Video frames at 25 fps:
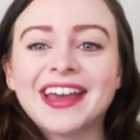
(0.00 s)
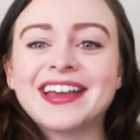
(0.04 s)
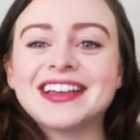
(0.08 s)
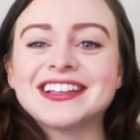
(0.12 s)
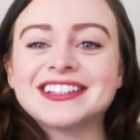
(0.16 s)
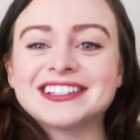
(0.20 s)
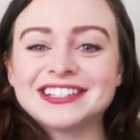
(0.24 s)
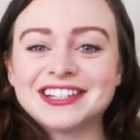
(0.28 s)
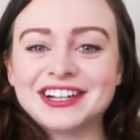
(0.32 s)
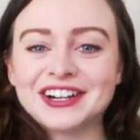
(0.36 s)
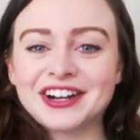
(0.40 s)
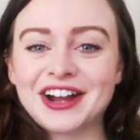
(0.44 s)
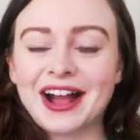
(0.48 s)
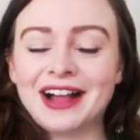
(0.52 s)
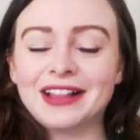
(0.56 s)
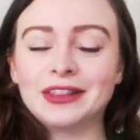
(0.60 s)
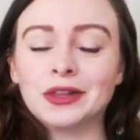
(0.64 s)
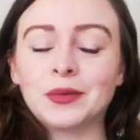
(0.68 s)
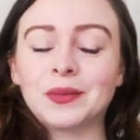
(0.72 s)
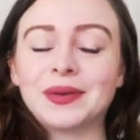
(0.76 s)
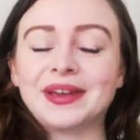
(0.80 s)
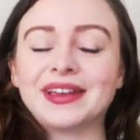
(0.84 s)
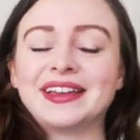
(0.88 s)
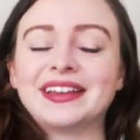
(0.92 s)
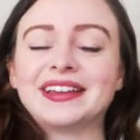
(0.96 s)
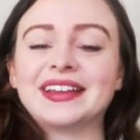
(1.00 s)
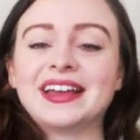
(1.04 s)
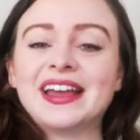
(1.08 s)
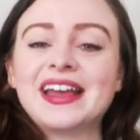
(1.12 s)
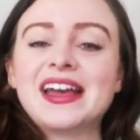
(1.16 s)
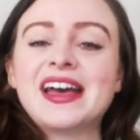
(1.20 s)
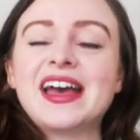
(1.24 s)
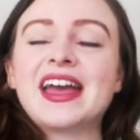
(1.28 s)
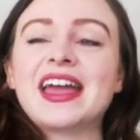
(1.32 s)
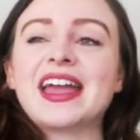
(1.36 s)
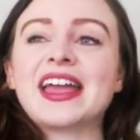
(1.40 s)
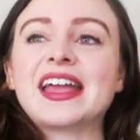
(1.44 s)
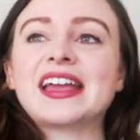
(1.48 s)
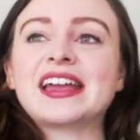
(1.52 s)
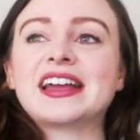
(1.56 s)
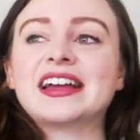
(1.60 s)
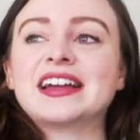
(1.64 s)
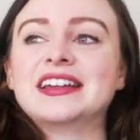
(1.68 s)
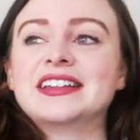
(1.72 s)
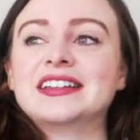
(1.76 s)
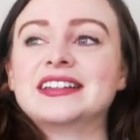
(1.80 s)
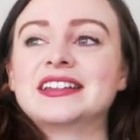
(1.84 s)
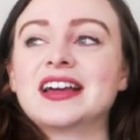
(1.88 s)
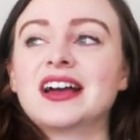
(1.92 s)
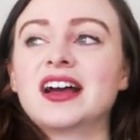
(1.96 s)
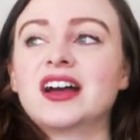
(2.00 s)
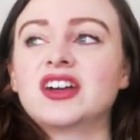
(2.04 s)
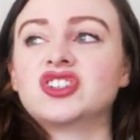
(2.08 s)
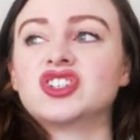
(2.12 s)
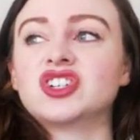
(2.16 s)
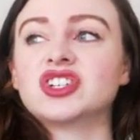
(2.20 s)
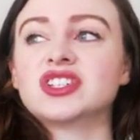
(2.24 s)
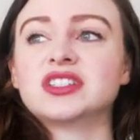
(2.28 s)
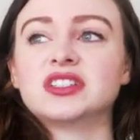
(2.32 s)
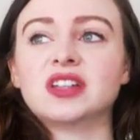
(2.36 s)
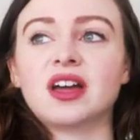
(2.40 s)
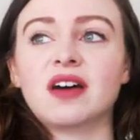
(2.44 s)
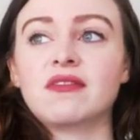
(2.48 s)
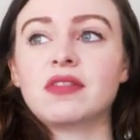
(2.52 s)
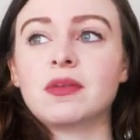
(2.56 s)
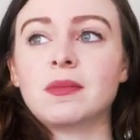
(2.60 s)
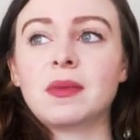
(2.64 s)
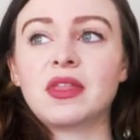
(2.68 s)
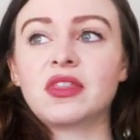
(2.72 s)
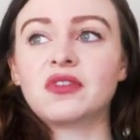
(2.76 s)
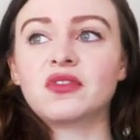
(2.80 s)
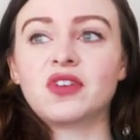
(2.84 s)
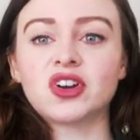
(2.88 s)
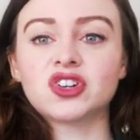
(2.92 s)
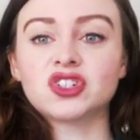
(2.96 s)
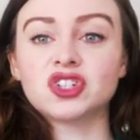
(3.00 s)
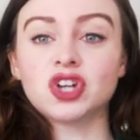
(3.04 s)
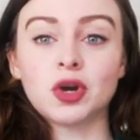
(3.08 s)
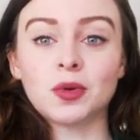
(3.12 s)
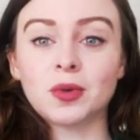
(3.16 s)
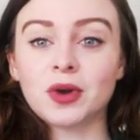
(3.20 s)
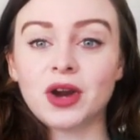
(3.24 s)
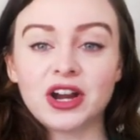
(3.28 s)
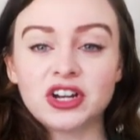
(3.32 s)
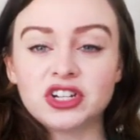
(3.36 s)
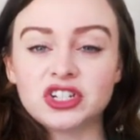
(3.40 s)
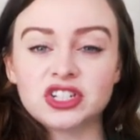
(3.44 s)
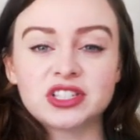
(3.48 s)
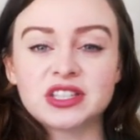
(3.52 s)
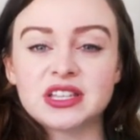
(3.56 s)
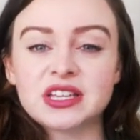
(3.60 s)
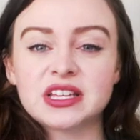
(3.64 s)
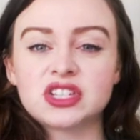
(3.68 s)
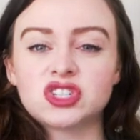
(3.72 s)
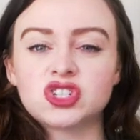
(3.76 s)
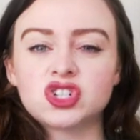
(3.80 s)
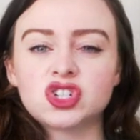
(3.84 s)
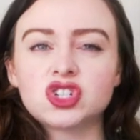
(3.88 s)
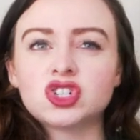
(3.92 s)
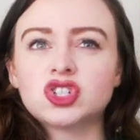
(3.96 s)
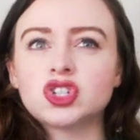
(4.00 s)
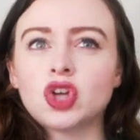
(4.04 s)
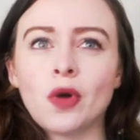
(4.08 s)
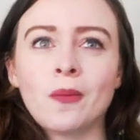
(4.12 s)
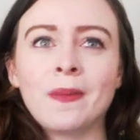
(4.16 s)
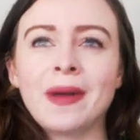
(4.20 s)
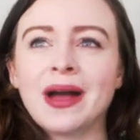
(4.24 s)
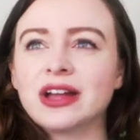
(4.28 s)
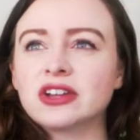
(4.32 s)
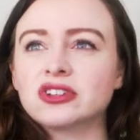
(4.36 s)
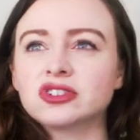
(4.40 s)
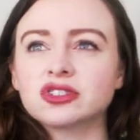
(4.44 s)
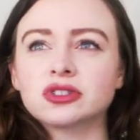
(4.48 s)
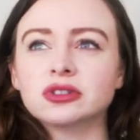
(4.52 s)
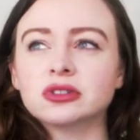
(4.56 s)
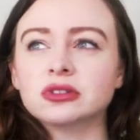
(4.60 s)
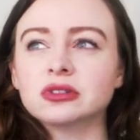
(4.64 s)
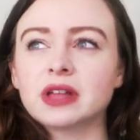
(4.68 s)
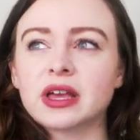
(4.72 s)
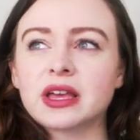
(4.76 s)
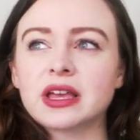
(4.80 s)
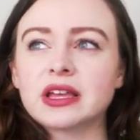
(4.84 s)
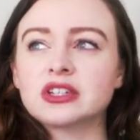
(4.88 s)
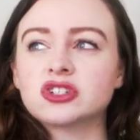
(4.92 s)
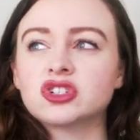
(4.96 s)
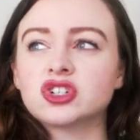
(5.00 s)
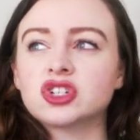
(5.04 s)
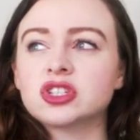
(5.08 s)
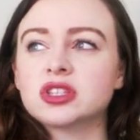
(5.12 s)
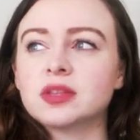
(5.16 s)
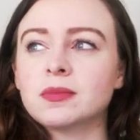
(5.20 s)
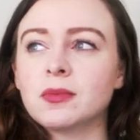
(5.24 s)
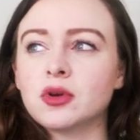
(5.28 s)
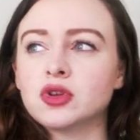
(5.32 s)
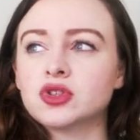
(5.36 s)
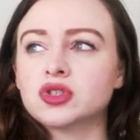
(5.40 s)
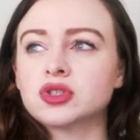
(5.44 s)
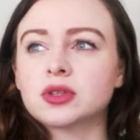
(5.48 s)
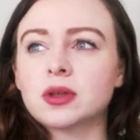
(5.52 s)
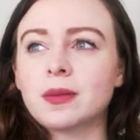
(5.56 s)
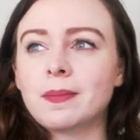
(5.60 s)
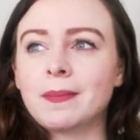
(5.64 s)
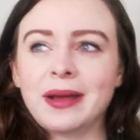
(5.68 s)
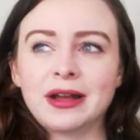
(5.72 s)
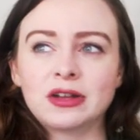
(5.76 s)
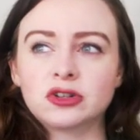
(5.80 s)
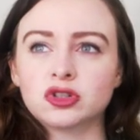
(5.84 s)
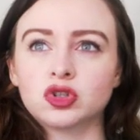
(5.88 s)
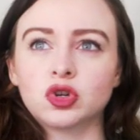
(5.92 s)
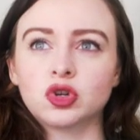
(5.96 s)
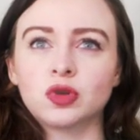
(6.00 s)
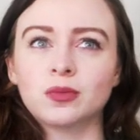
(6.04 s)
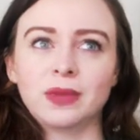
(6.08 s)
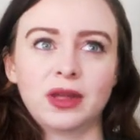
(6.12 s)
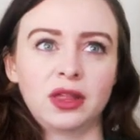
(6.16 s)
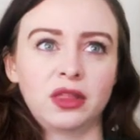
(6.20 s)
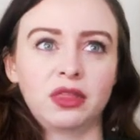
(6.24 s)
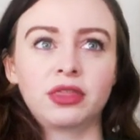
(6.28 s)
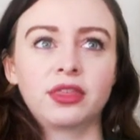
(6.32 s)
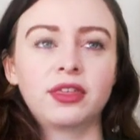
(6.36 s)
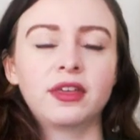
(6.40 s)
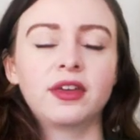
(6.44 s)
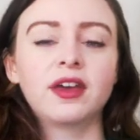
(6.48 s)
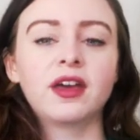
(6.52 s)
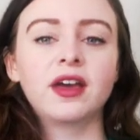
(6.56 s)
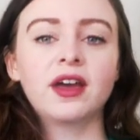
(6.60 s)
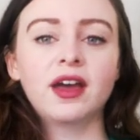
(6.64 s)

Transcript: is near Halloween and I just love the month of October. I just think it's just so magical. Like it's just the most magical month.